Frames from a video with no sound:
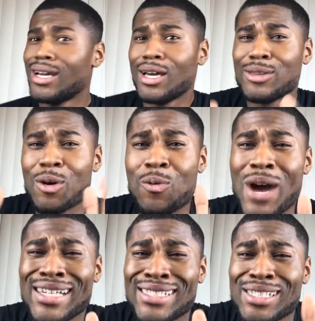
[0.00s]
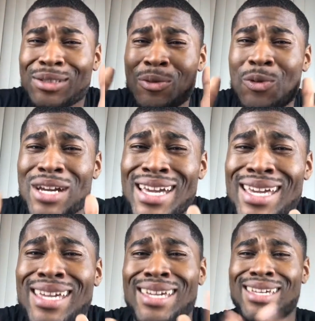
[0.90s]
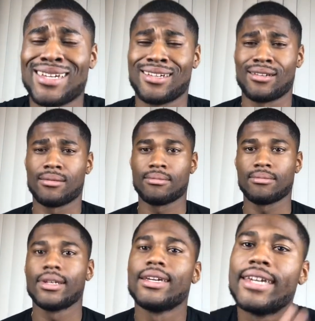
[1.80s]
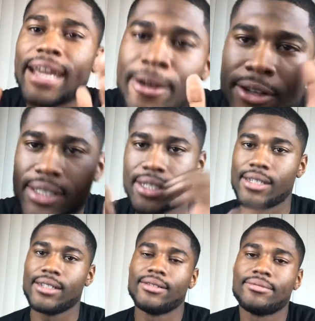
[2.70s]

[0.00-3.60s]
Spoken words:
The West is weak. Guaranteed.